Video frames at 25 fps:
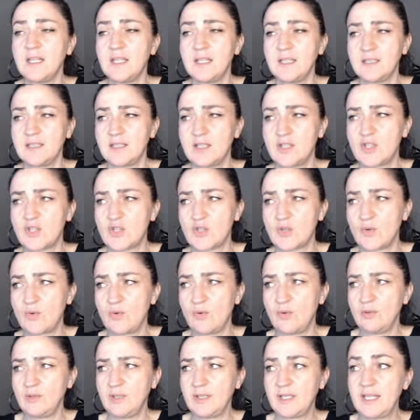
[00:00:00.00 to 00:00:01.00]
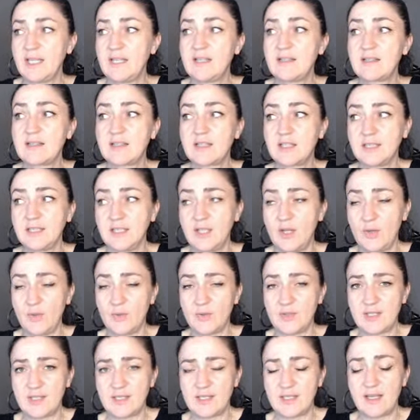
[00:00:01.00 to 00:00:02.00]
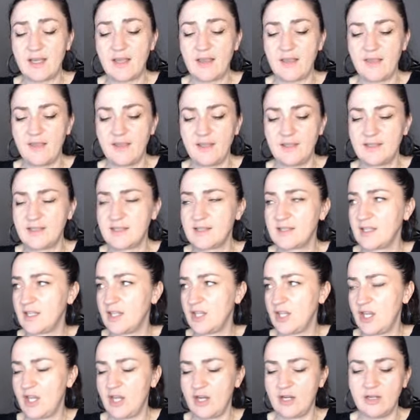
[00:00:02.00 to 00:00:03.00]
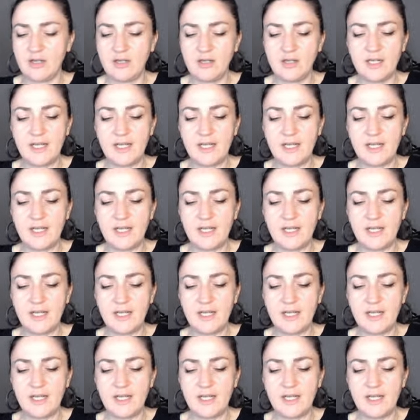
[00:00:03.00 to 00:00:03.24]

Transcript: The school is closed this year.